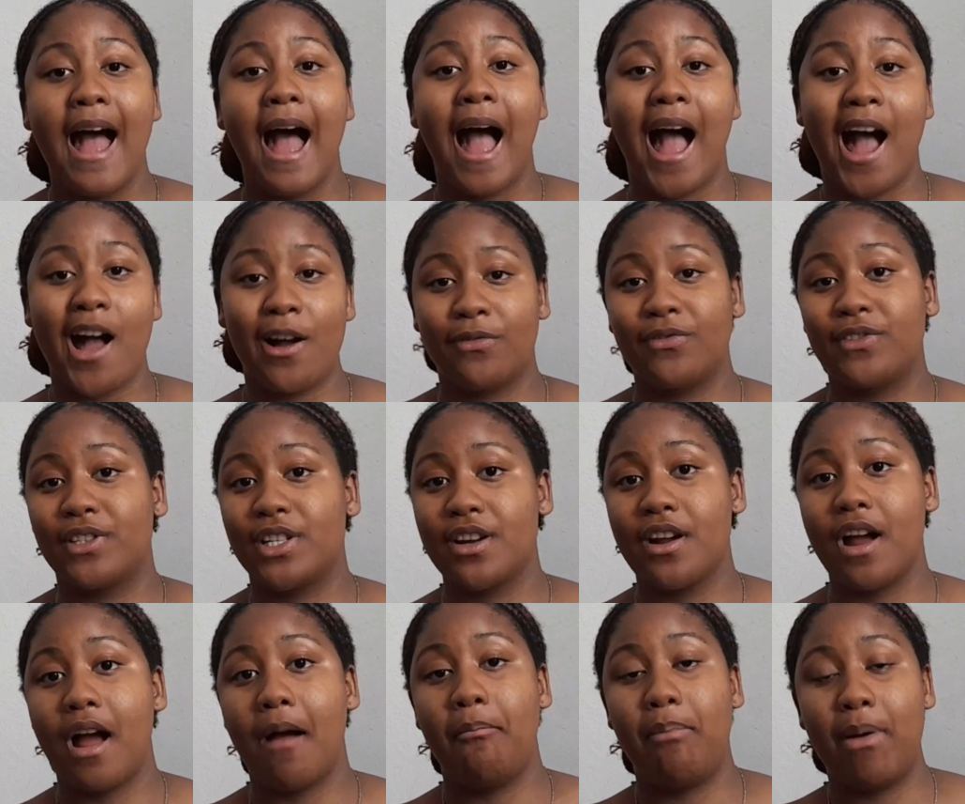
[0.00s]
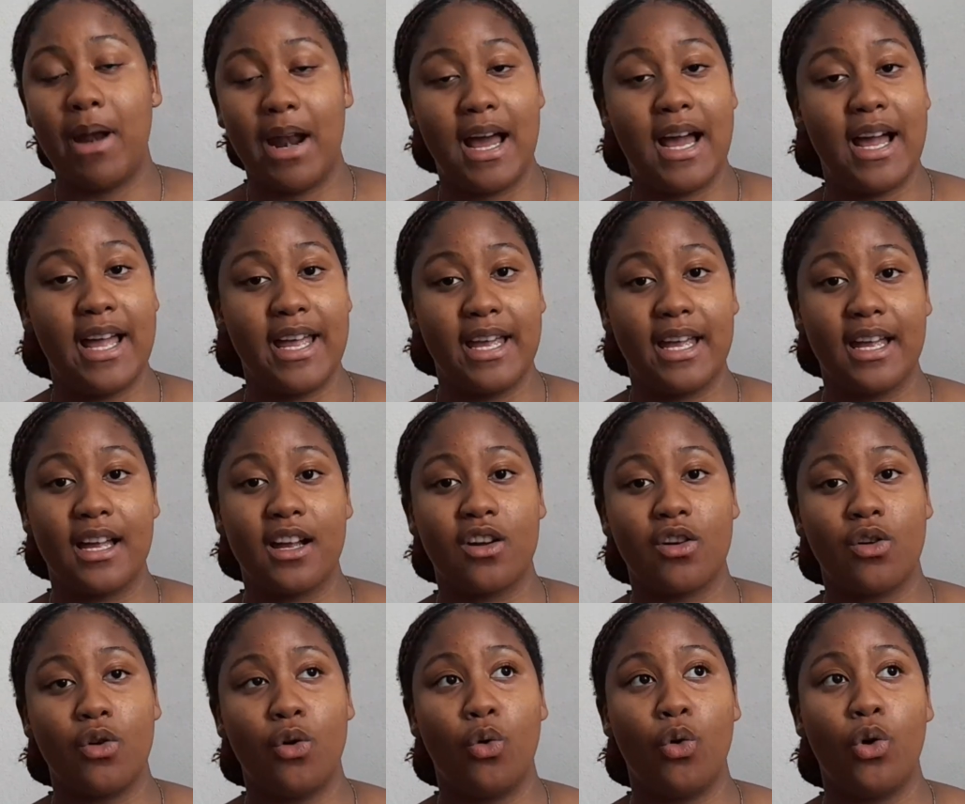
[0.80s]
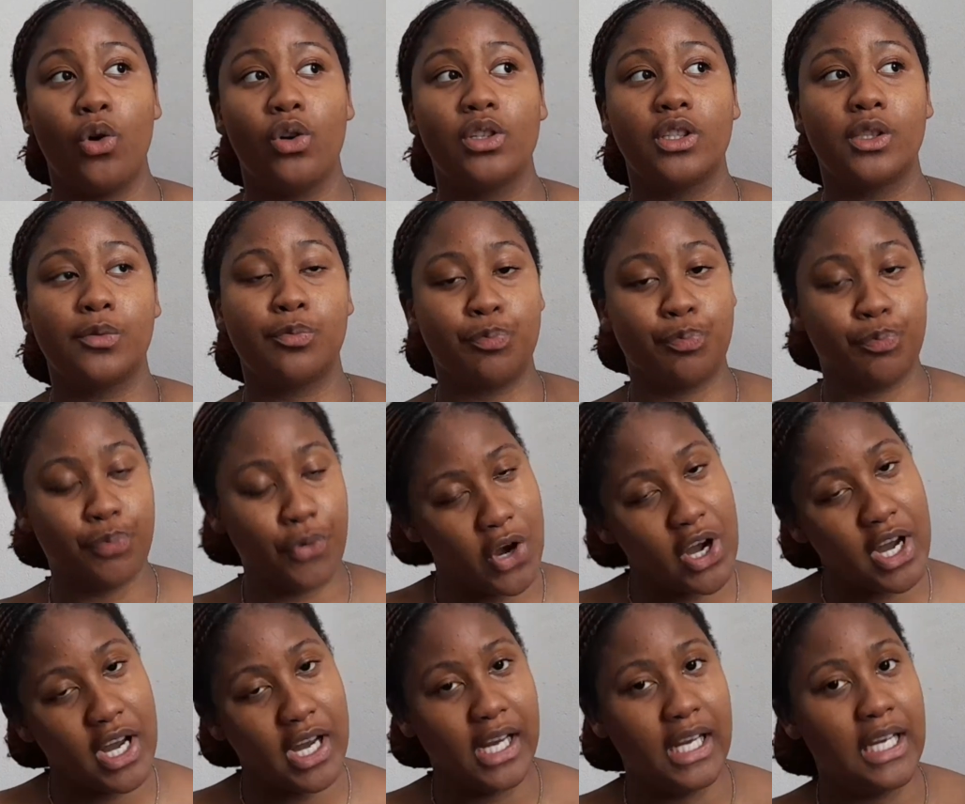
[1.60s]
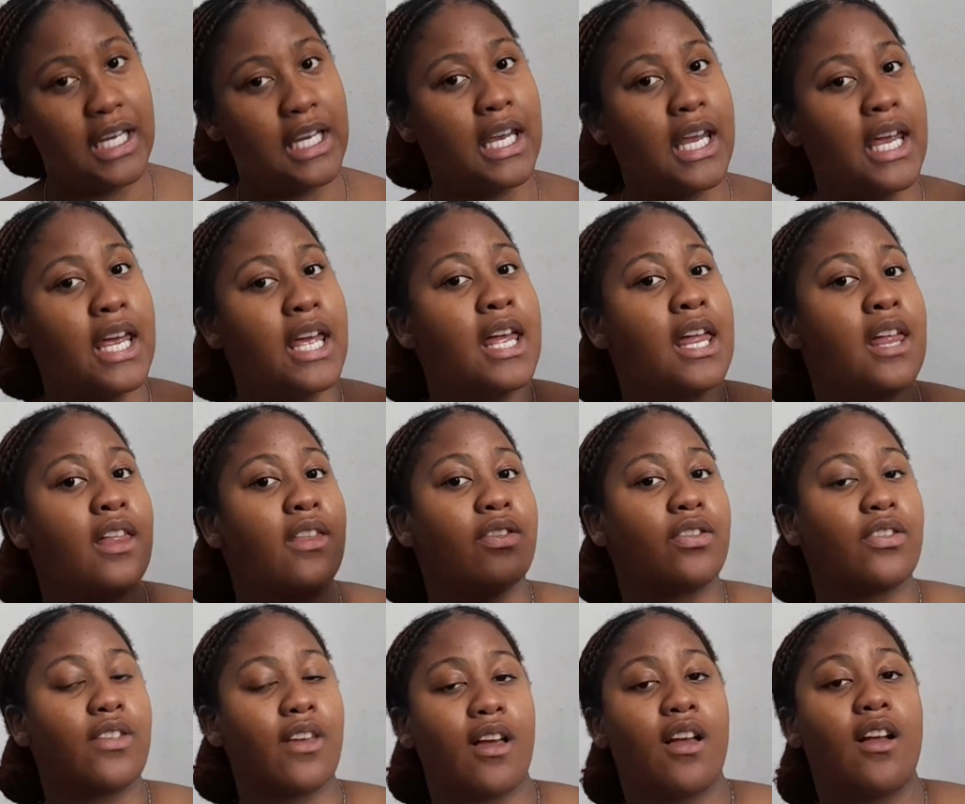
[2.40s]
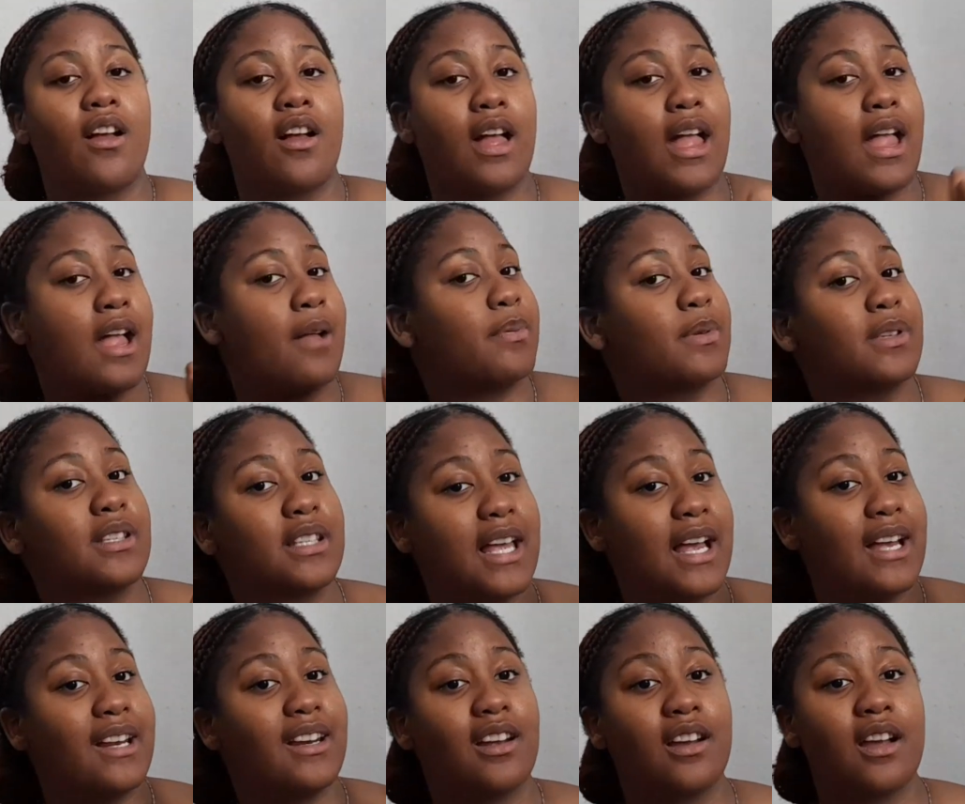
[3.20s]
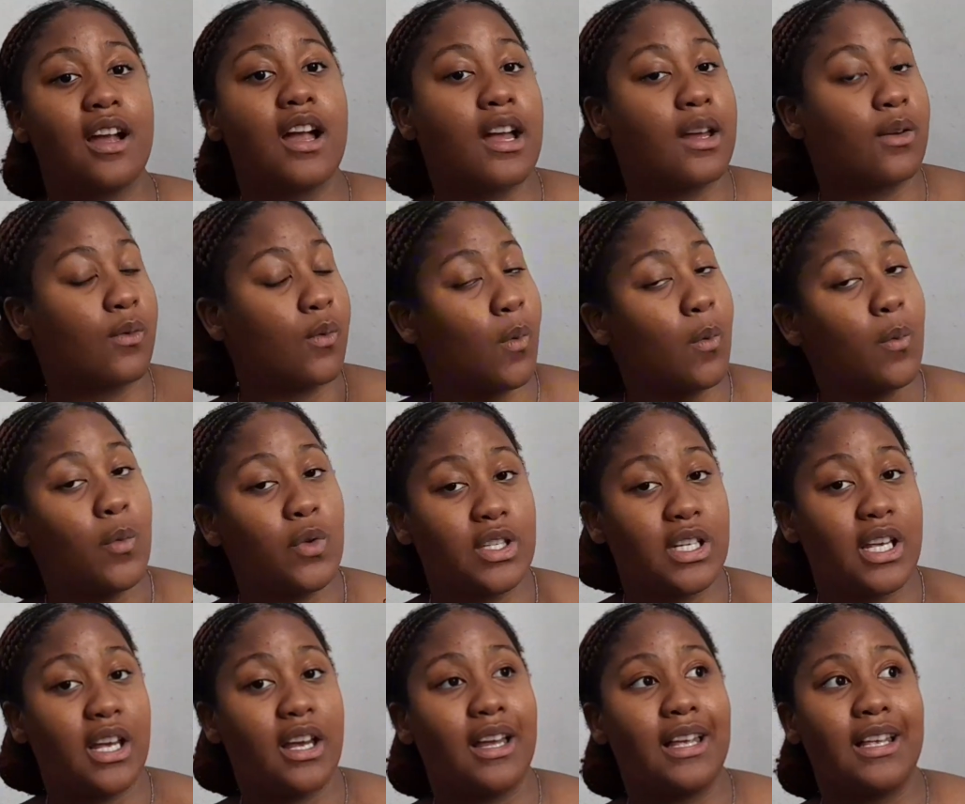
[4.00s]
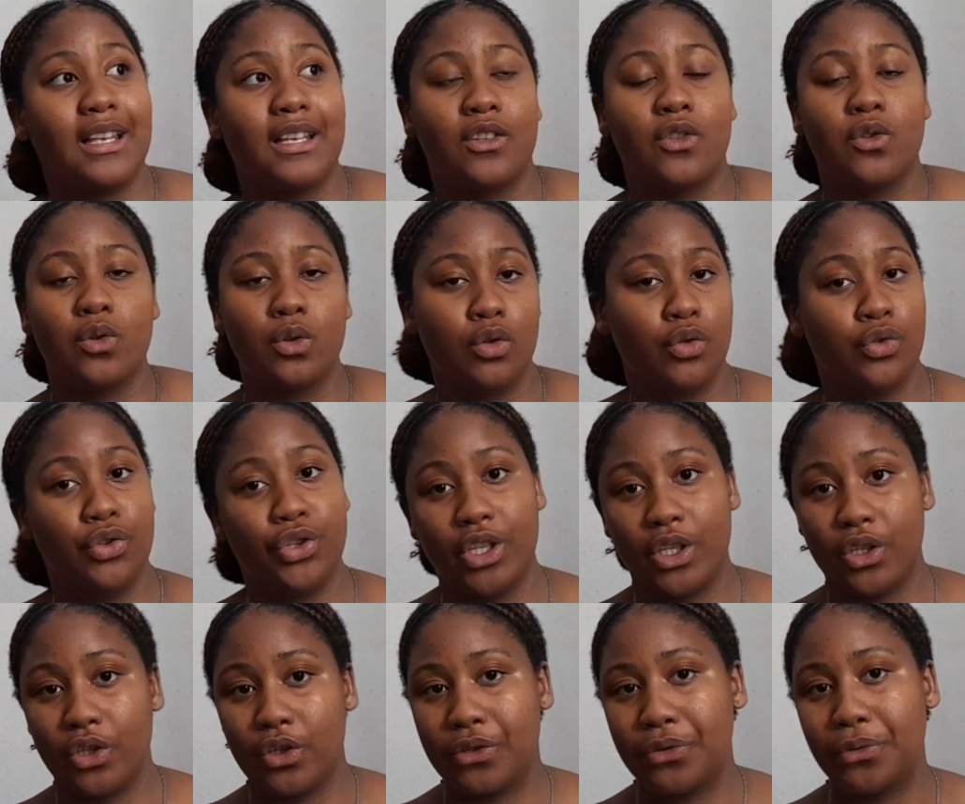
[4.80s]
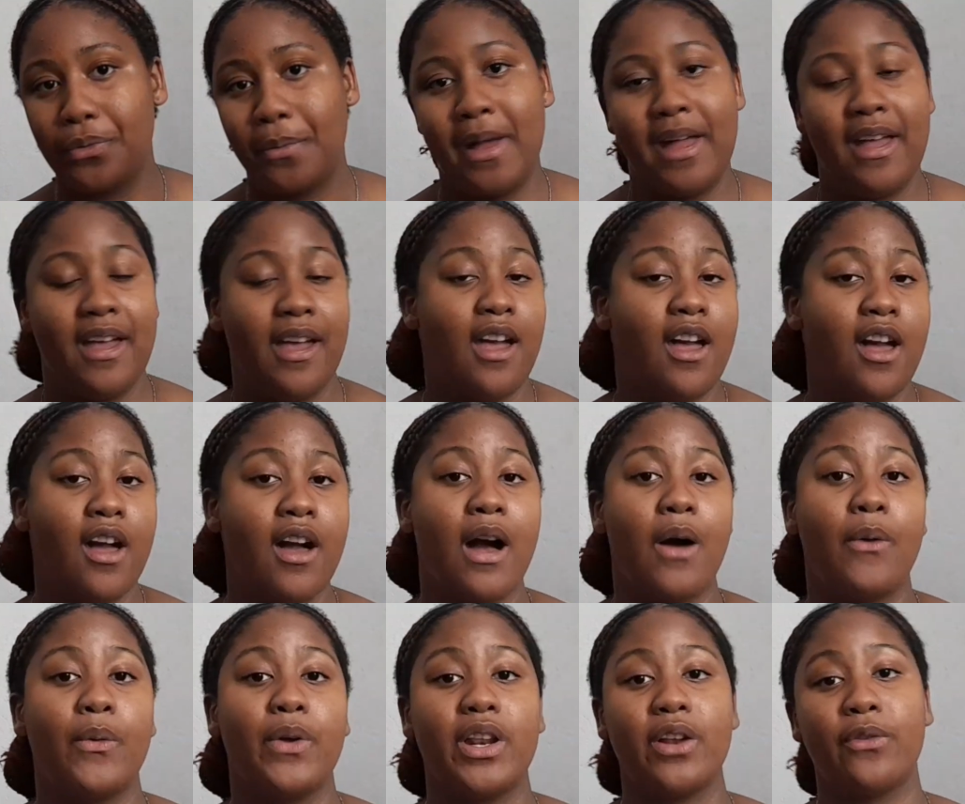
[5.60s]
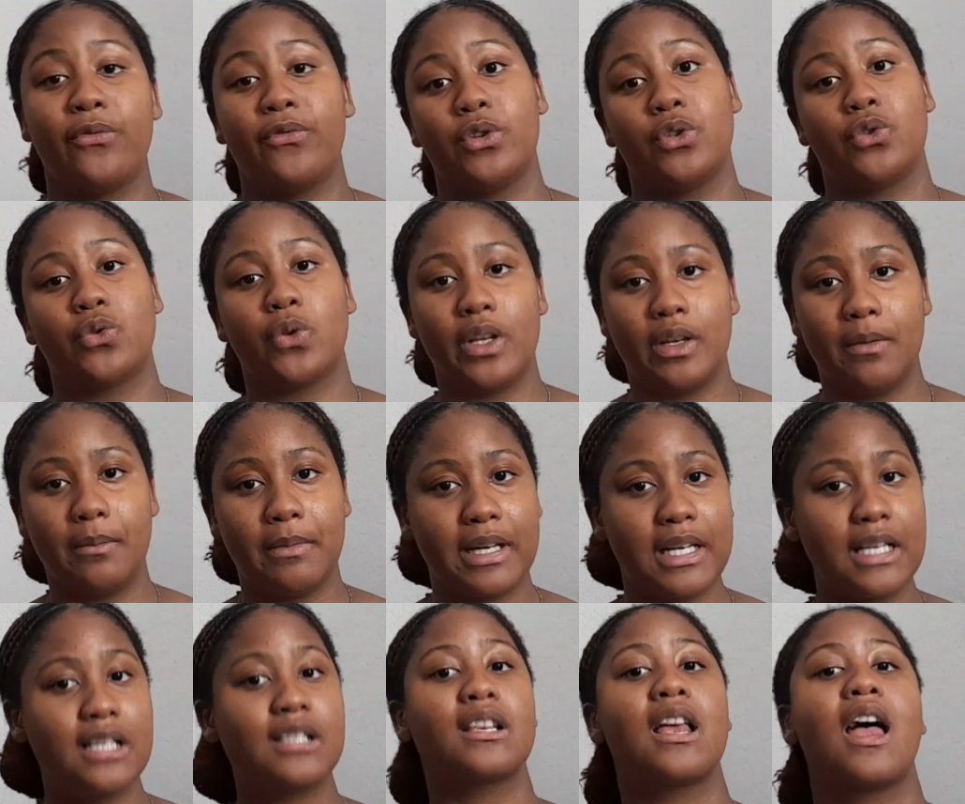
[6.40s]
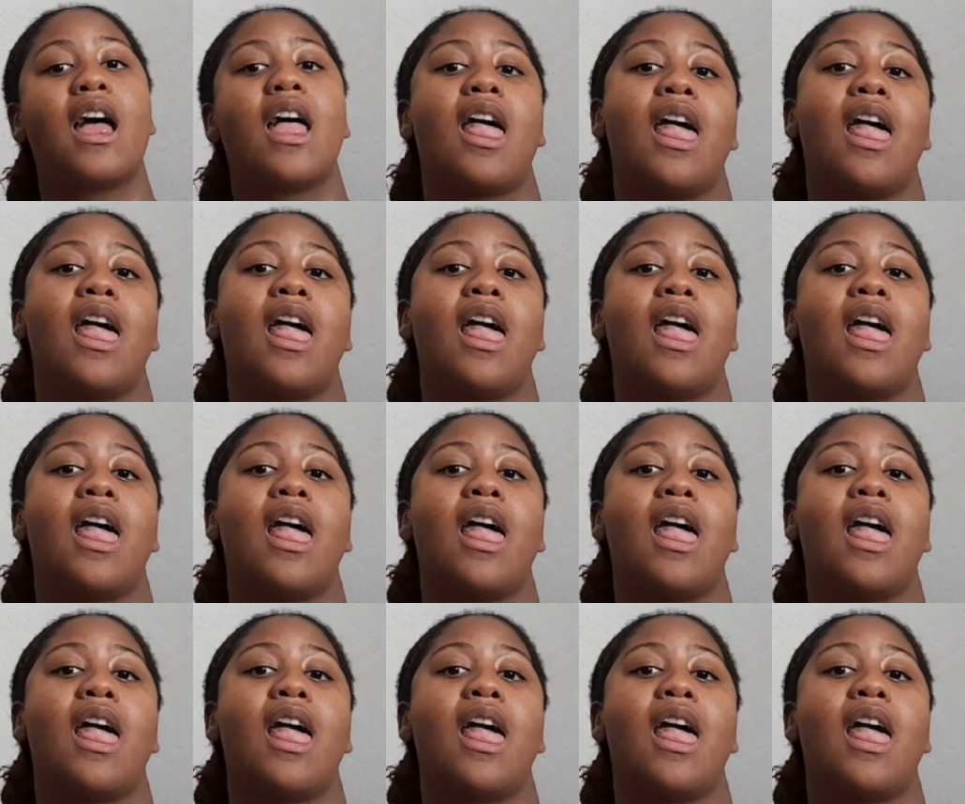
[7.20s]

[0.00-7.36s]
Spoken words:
after applying or spraying the apple cider and warm water solution into my hair, I waited for 20 minutes,